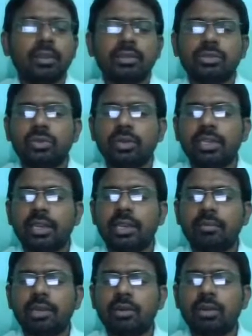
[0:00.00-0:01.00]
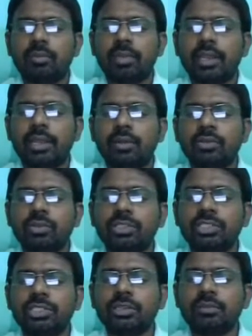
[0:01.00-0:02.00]
So here I am developing an aerosol
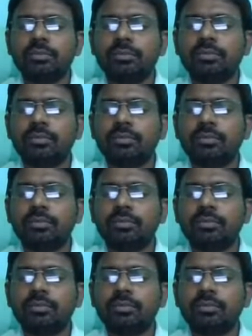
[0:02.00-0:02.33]
system